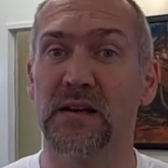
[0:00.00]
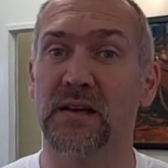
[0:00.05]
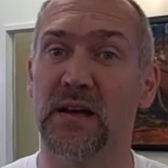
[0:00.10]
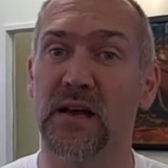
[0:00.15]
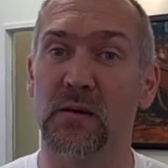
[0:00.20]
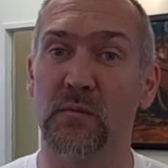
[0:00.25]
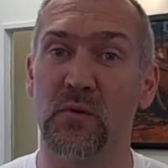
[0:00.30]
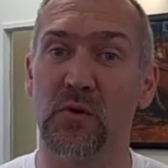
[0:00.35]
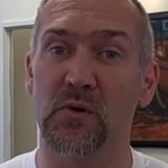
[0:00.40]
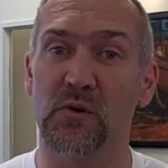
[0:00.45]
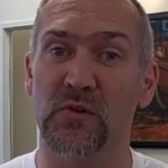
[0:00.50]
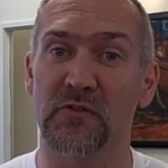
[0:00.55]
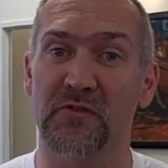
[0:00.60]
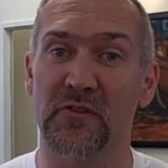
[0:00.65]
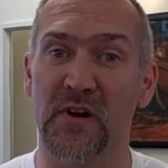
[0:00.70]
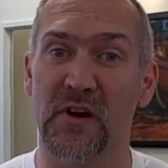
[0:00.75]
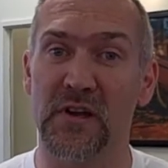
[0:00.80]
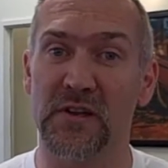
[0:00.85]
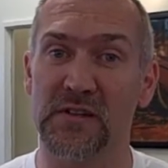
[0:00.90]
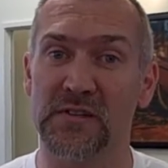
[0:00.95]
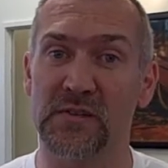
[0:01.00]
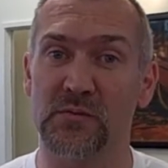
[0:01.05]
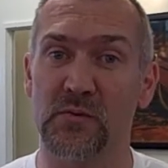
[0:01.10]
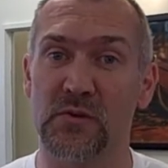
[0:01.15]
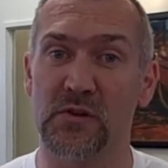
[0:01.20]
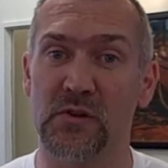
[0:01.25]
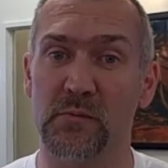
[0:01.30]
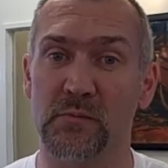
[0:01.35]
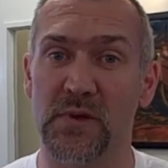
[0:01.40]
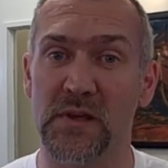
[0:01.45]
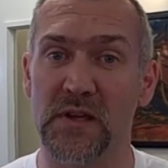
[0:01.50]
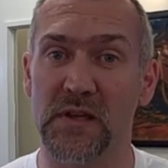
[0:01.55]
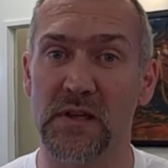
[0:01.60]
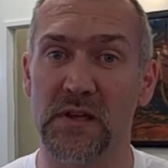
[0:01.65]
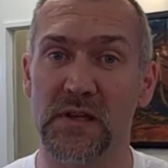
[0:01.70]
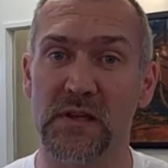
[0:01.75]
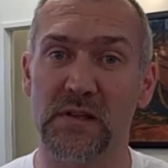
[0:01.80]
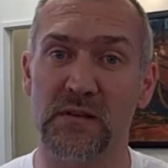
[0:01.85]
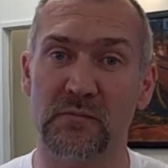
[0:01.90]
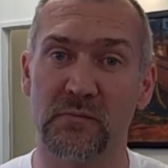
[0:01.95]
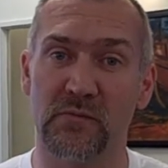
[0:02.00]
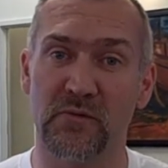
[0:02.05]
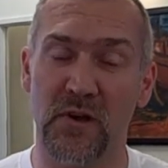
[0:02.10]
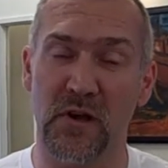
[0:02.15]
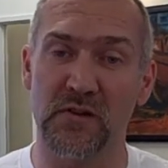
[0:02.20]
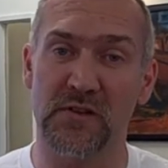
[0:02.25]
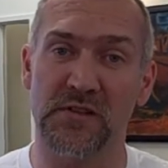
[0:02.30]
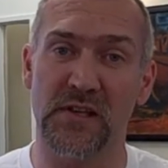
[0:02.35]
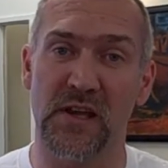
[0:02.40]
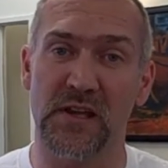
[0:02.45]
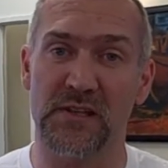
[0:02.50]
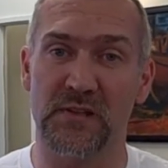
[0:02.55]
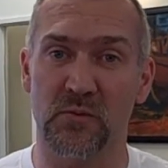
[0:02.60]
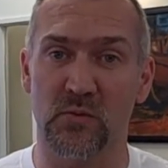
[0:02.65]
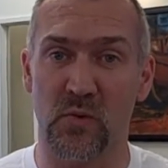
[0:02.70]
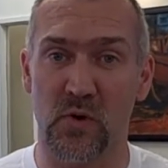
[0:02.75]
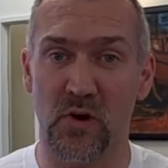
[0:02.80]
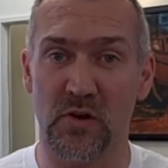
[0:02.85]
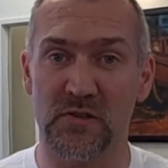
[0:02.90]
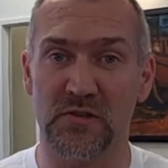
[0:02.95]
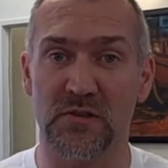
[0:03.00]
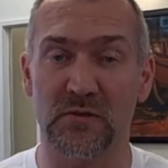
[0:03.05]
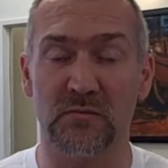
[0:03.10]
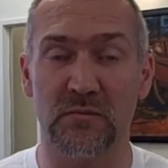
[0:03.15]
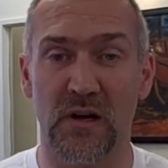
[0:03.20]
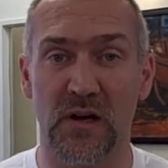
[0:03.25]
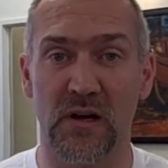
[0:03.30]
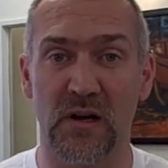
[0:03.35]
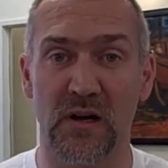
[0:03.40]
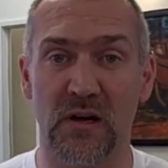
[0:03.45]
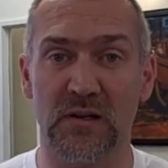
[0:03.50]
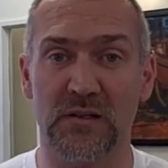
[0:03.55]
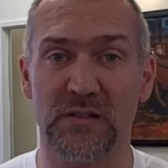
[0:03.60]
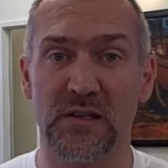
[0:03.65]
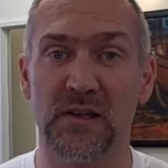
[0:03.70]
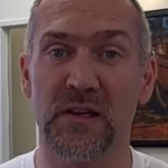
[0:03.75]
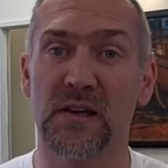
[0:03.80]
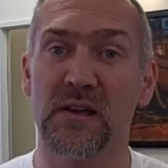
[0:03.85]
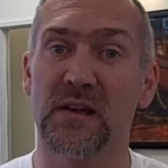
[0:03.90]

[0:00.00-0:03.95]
All the finds will be processed, washed and marked,